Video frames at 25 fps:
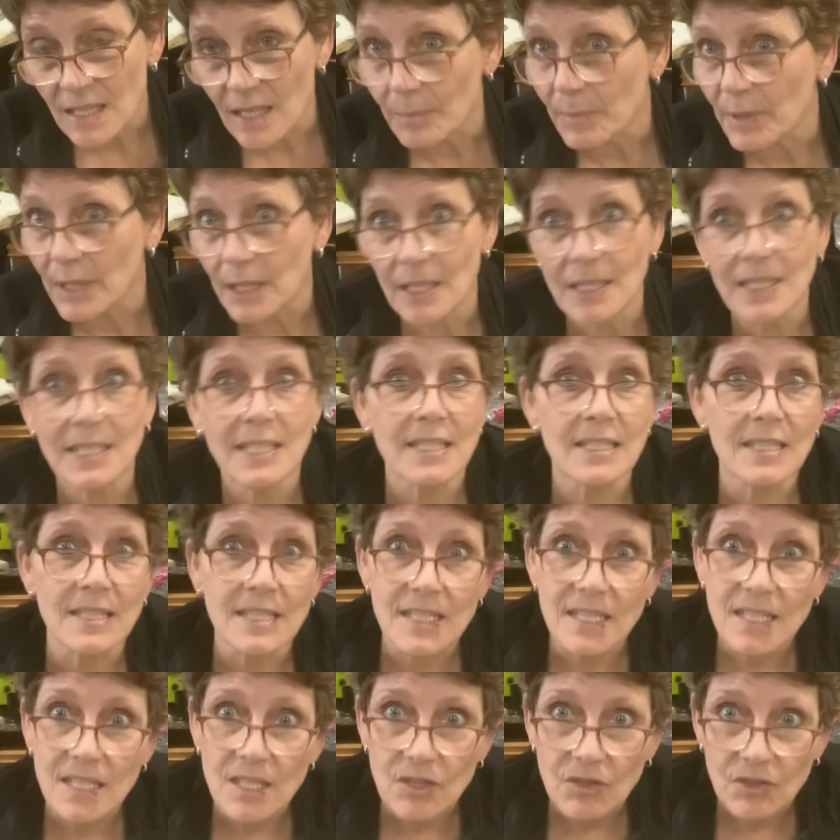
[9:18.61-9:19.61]
I mean, I didn't
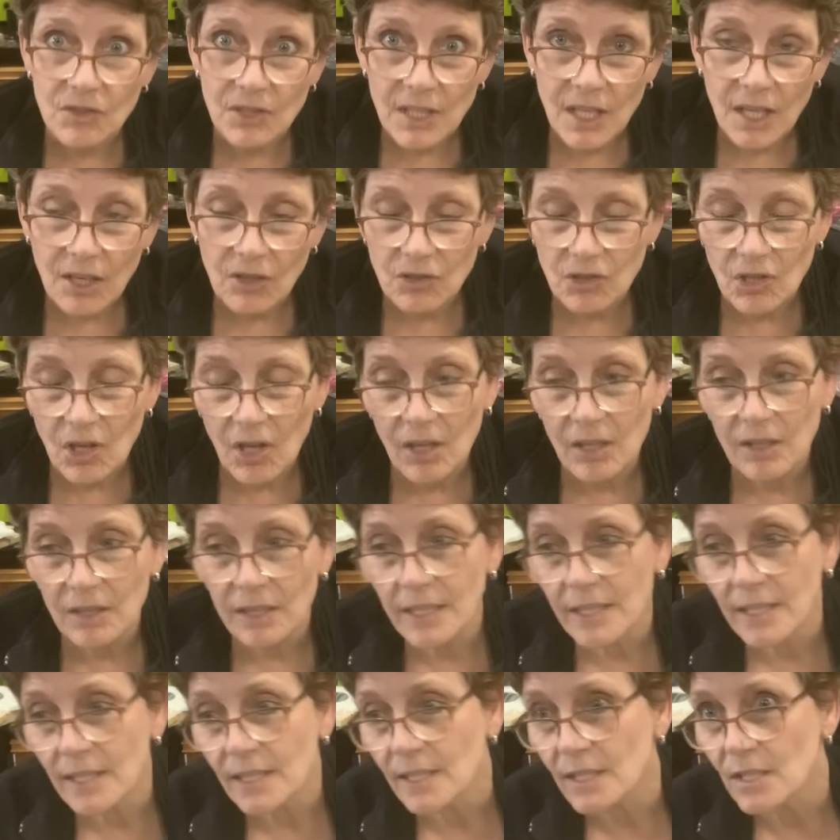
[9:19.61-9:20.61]
seal the alcohol
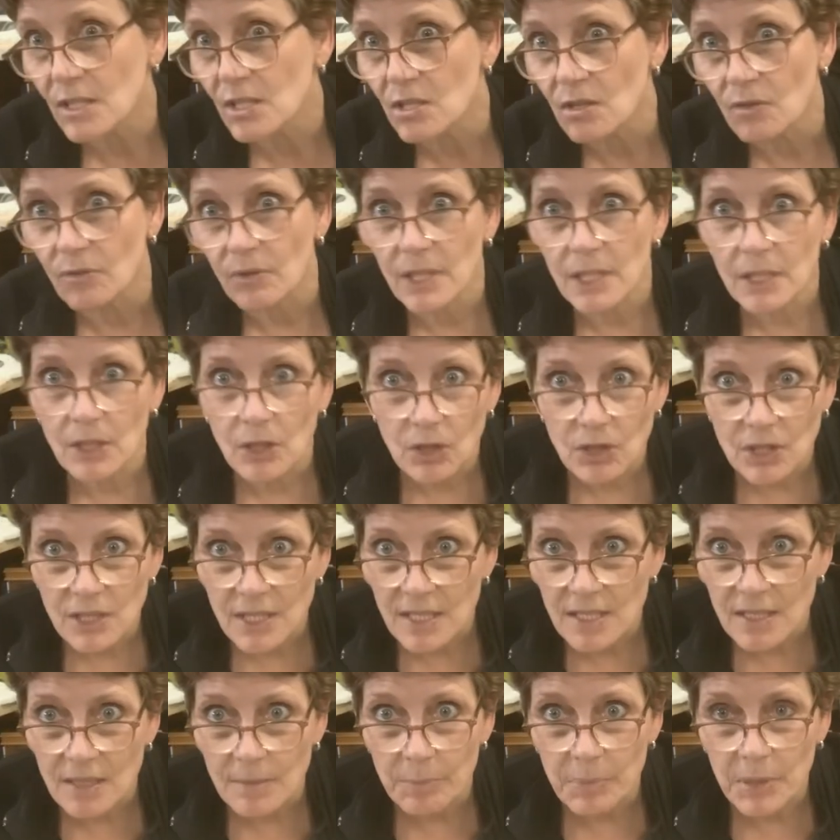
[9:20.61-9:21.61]
ink, so it all
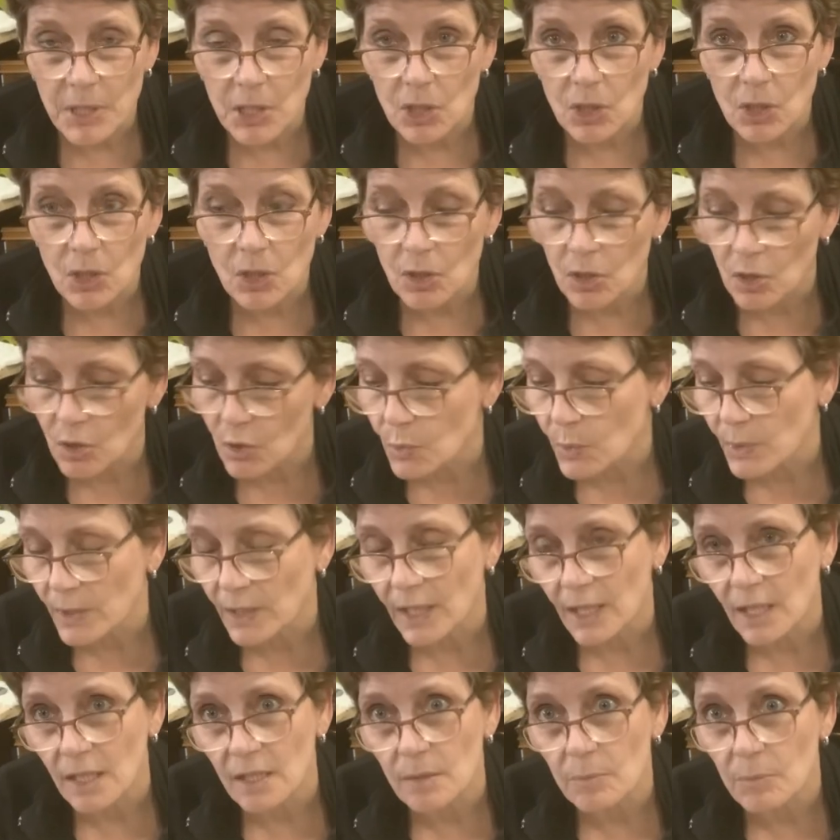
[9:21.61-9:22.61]
disappeared when I
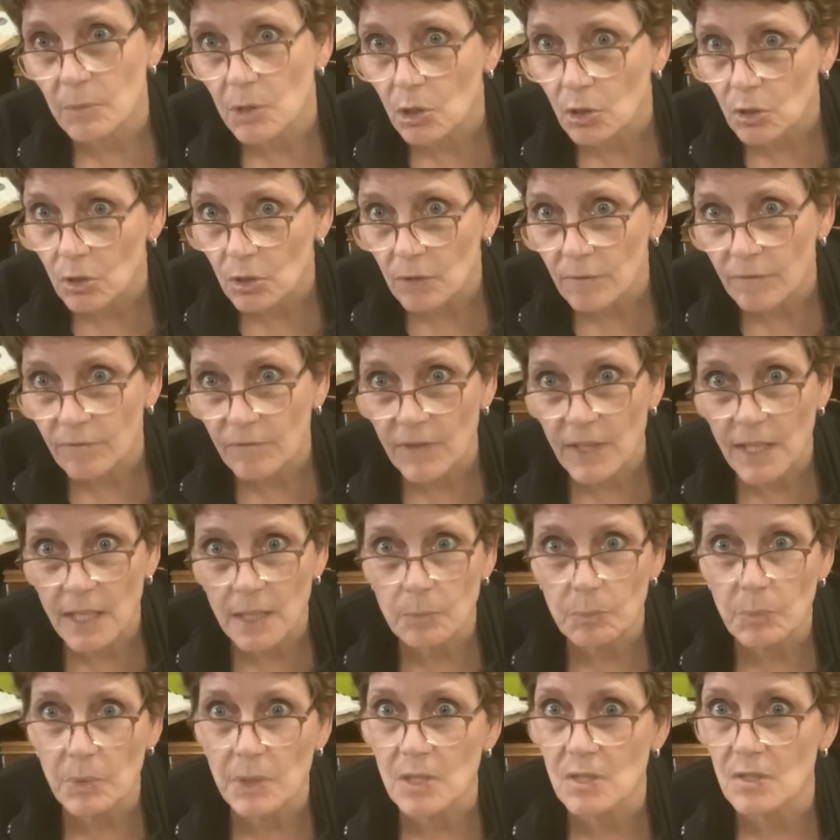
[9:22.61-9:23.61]
had the mirrored
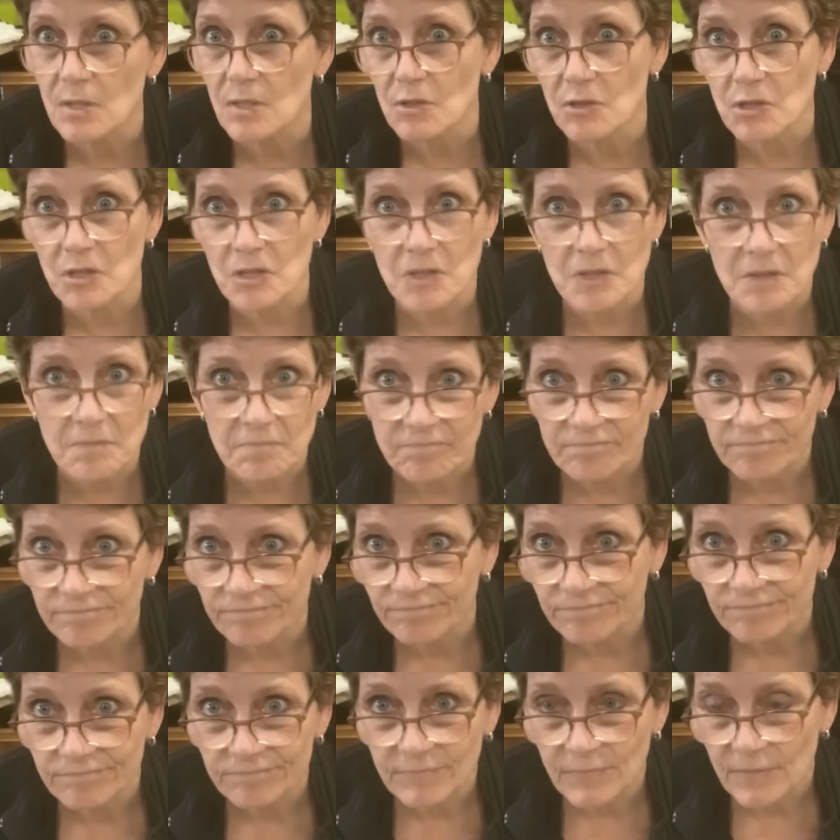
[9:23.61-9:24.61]
effect because it just
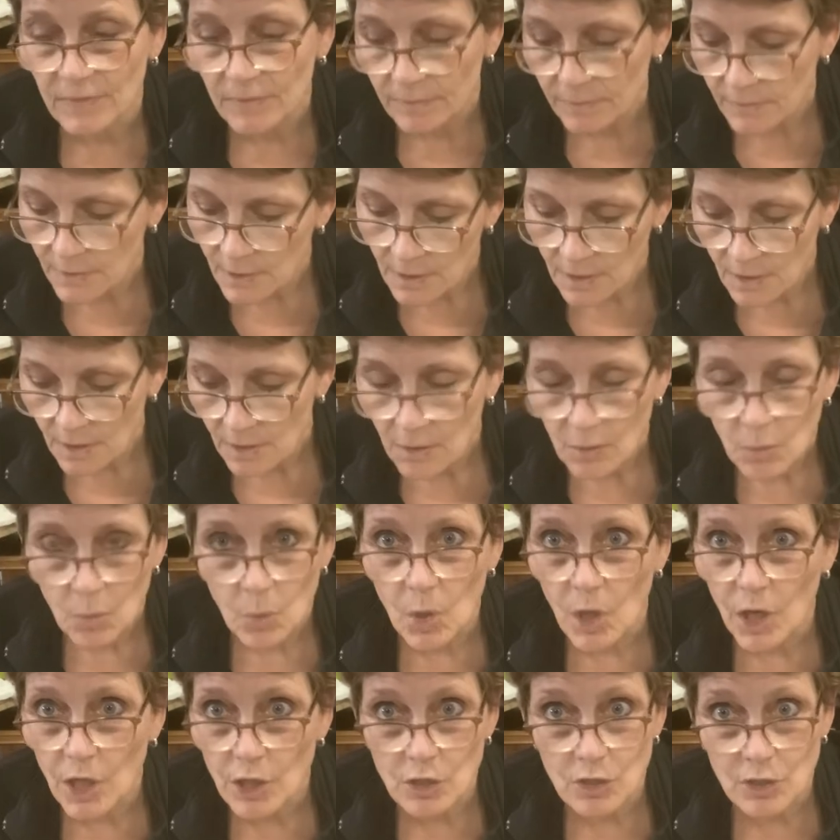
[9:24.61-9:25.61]

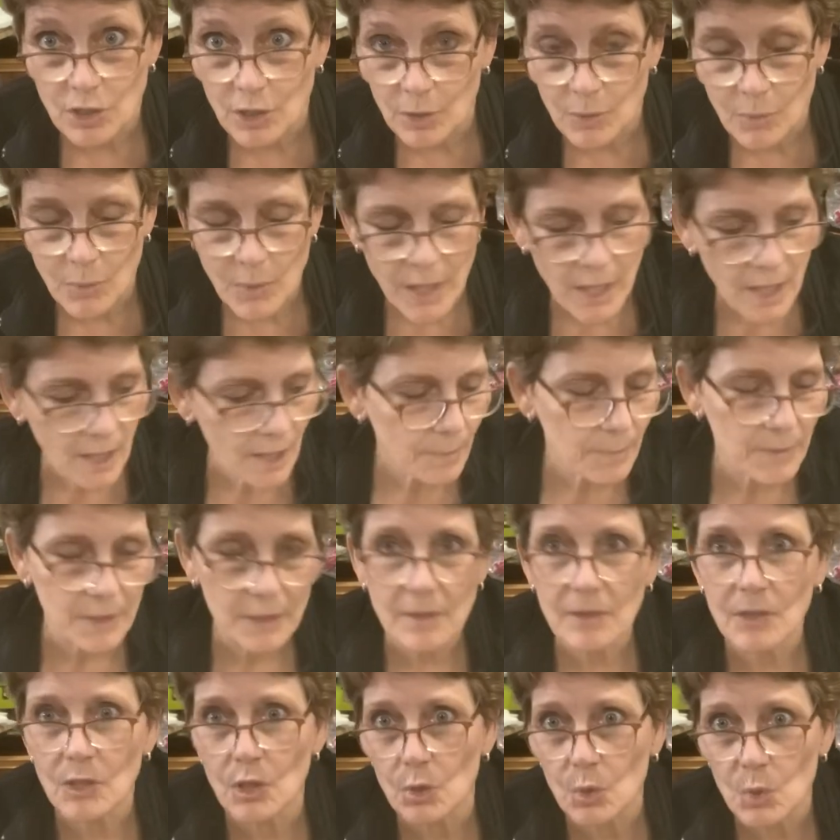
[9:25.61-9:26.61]
washed it away. I mean,
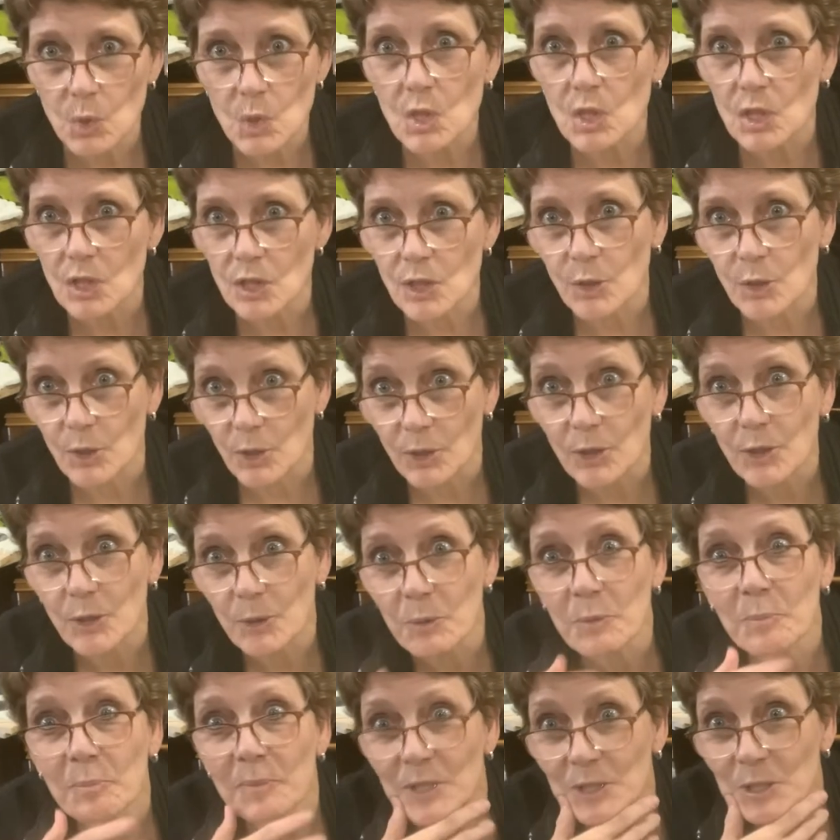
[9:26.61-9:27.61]
there's there
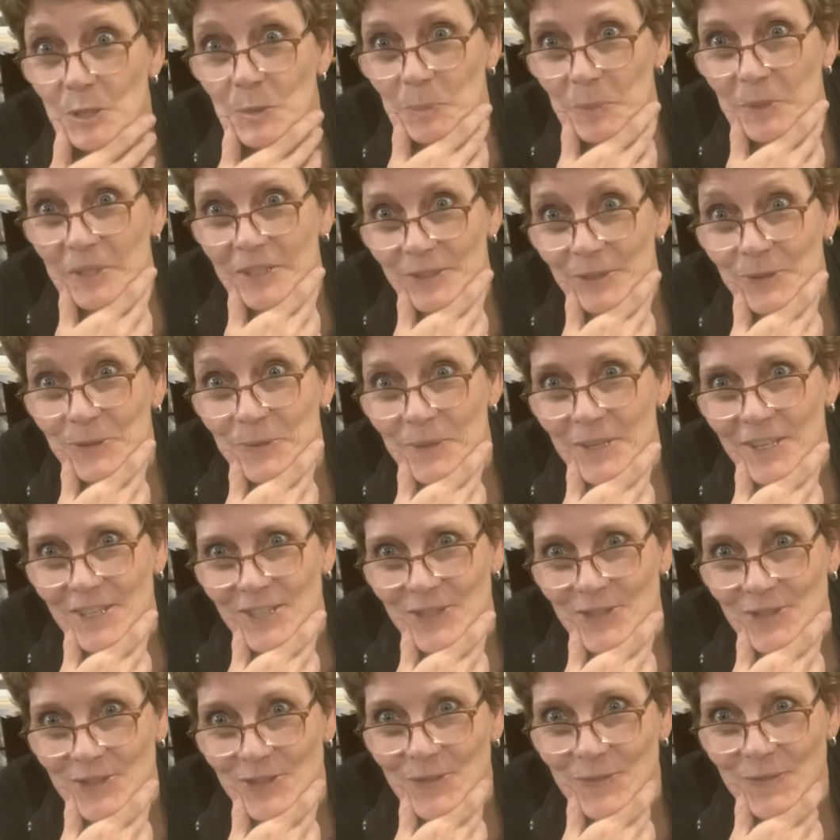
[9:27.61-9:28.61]
were multiple
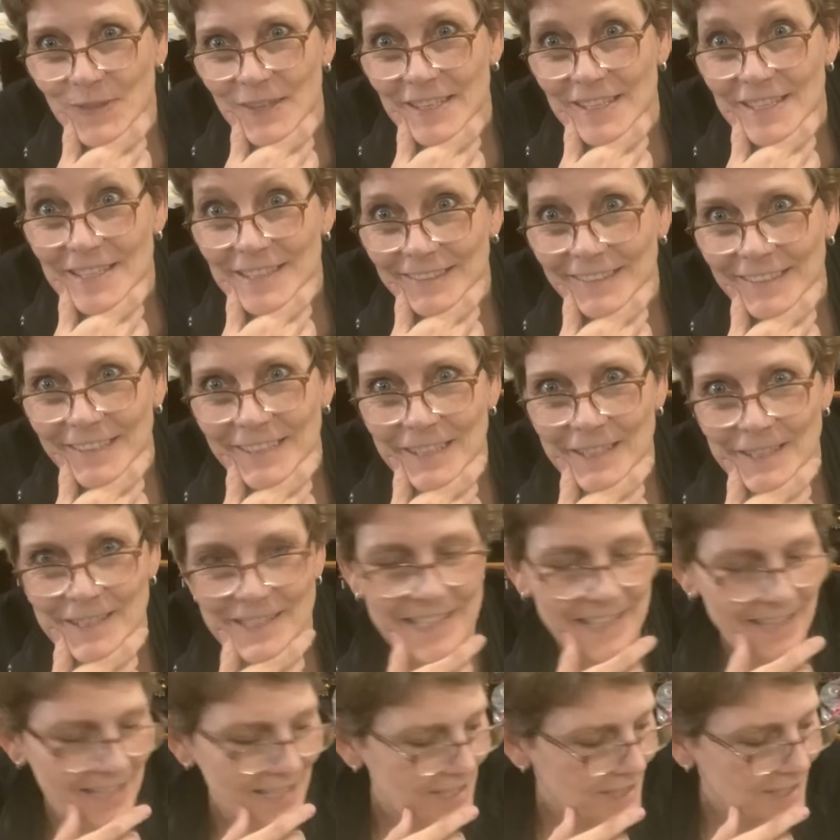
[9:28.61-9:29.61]
iterations of this leading
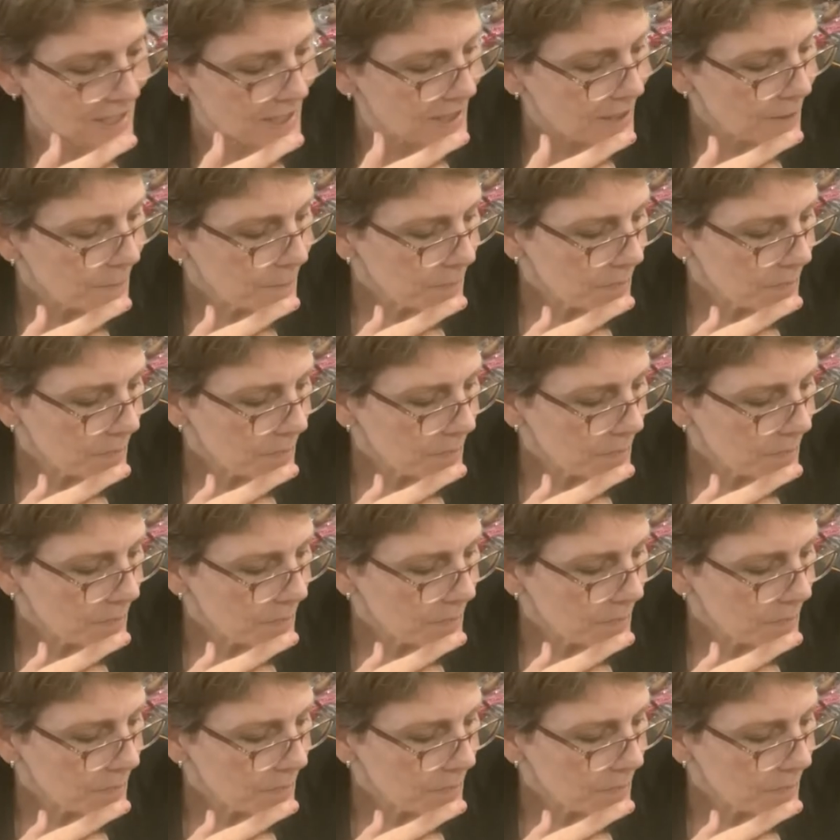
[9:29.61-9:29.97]
to this.